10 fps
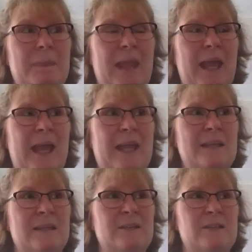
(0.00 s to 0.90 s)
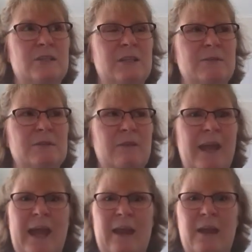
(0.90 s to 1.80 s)
And she was a great
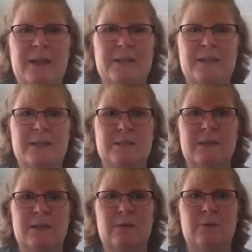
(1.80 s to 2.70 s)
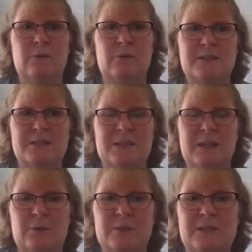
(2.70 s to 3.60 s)
ally to the autistic
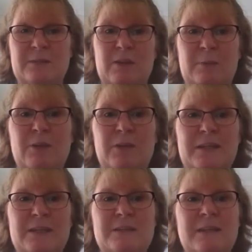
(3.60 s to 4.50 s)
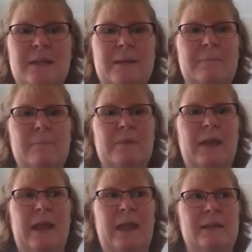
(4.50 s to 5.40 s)
and autism communities.
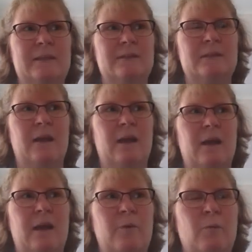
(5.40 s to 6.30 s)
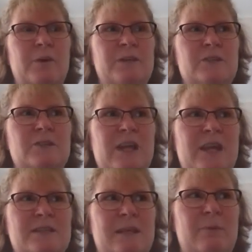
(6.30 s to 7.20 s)
And I wanted to
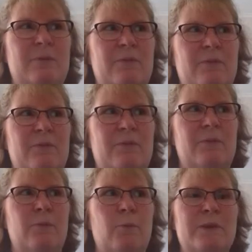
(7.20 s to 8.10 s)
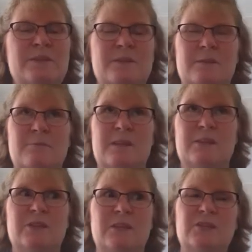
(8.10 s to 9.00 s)
share some of the wisdom that
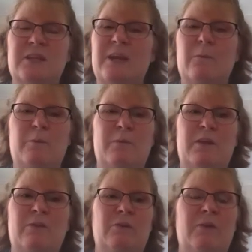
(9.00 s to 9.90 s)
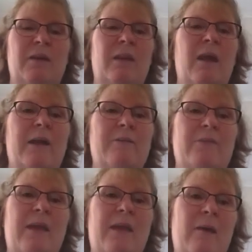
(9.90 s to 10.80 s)
she shared with me through her life
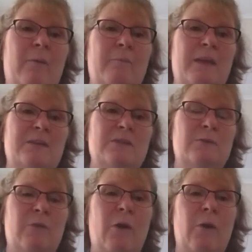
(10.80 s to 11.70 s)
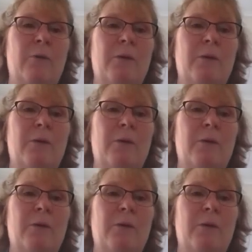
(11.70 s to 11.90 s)
that helped me to grow